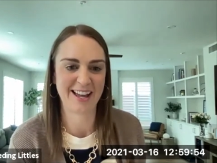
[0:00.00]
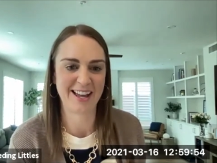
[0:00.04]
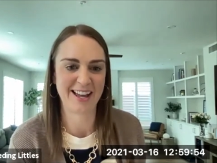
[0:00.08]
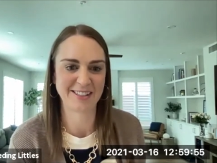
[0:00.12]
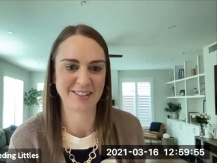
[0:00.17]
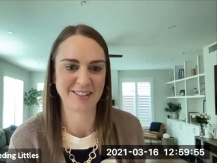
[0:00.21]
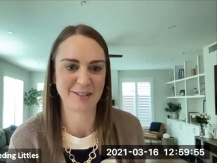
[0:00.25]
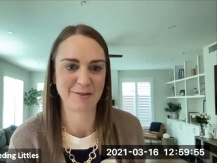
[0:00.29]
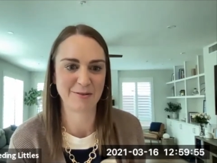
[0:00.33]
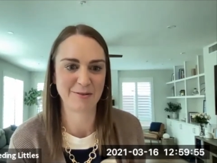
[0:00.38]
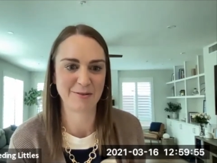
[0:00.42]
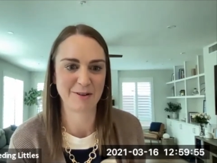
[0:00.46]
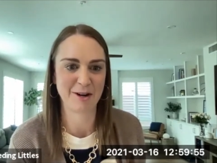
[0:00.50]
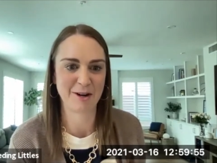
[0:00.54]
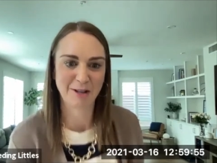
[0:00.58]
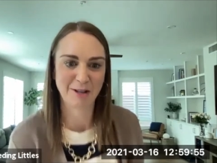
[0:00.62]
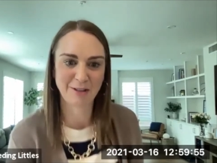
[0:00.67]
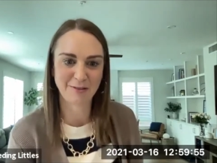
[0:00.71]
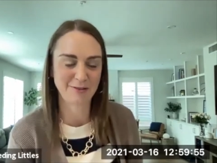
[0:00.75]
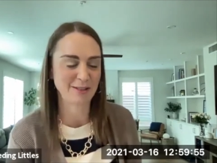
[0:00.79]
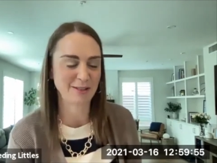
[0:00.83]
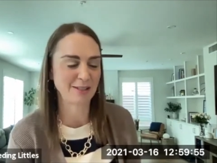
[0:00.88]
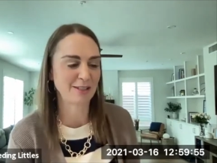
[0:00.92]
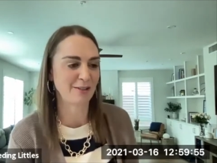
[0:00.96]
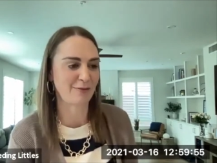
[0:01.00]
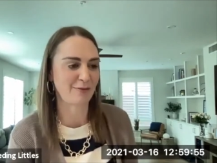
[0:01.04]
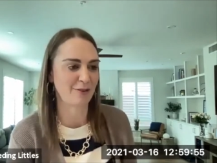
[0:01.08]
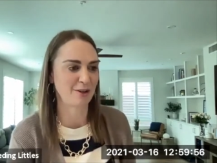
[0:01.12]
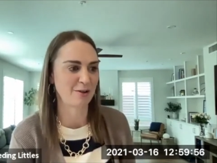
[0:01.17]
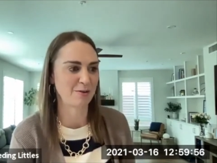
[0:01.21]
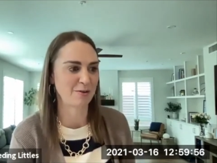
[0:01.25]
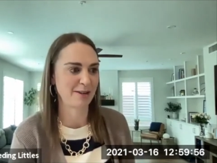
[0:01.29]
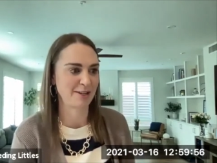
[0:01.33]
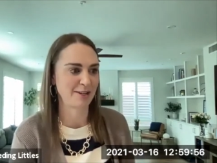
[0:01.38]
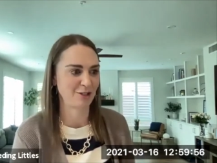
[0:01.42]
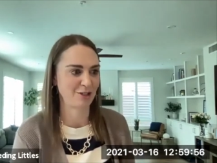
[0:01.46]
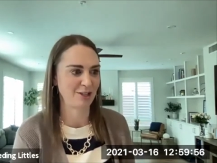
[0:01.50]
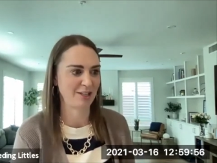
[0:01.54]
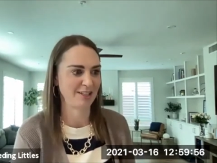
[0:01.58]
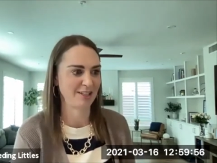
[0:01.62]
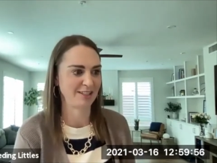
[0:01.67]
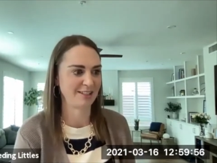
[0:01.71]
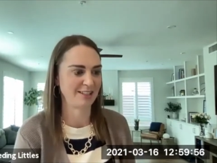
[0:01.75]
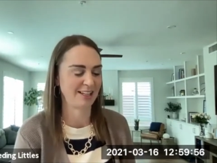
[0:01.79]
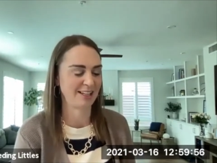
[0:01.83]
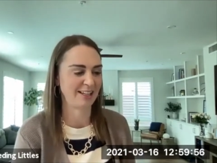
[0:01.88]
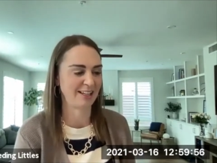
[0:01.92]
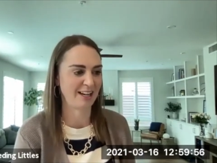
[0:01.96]
ask you all of these different
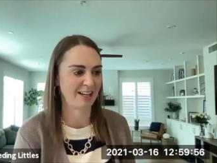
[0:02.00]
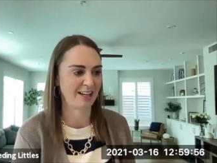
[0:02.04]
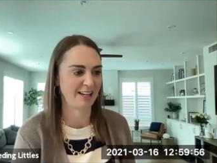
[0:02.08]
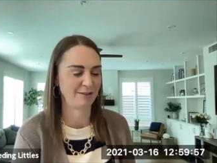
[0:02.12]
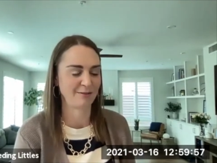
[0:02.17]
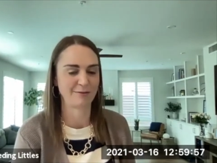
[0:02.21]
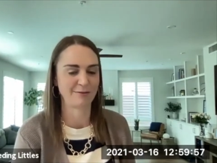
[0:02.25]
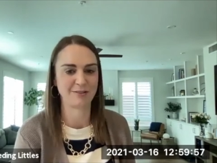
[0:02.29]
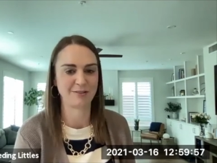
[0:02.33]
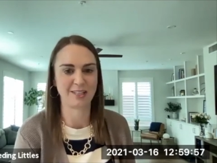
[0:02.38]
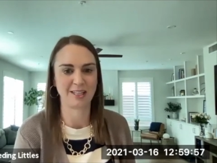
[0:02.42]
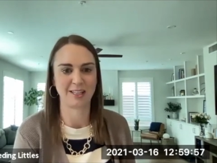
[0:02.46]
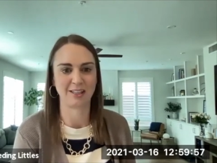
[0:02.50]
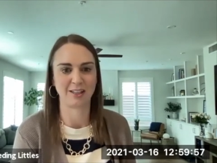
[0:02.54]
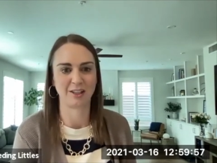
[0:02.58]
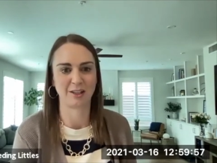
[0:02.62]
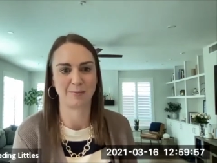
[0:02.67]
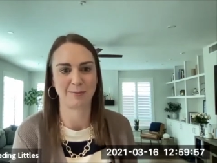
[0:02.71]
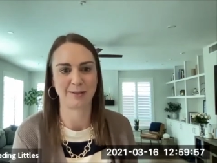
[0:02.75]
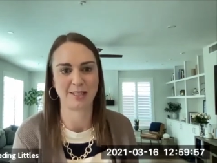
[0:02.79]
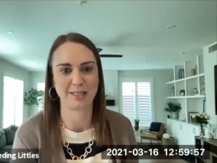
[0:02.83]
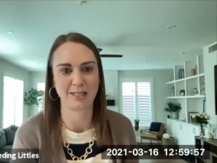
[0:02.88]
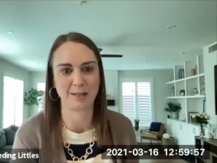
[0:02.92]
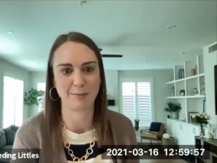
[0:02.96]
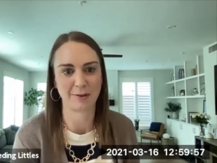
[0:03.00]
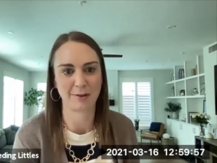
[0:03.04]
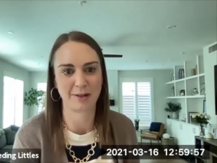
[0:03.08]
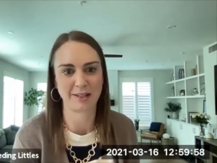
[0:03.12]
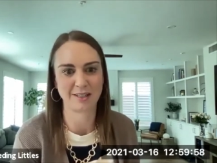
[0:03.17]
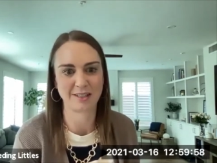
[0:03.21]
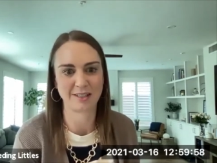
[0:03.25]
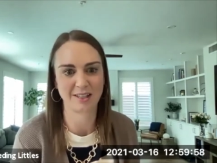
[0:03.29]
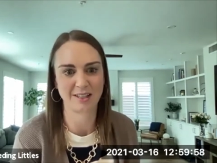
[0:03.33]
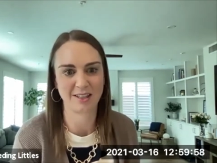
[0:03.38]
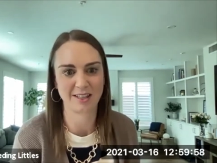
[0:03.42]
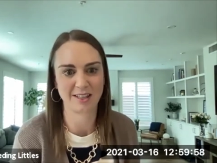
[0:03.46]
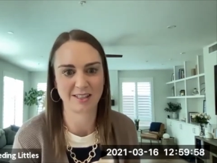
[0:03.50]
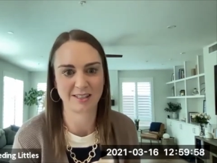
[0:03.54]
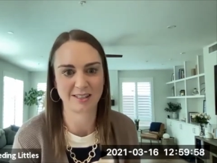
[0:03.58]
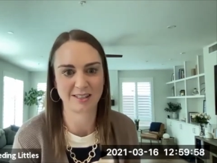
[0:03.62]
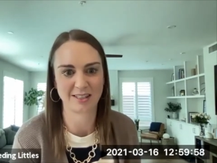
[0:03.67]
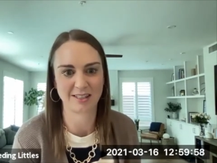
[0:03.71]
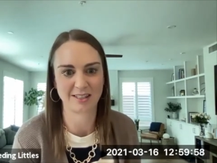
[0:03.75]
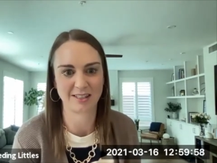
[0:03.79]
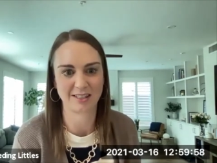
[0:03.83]
questions and kind of dig a little bit deeper into this. Well, this,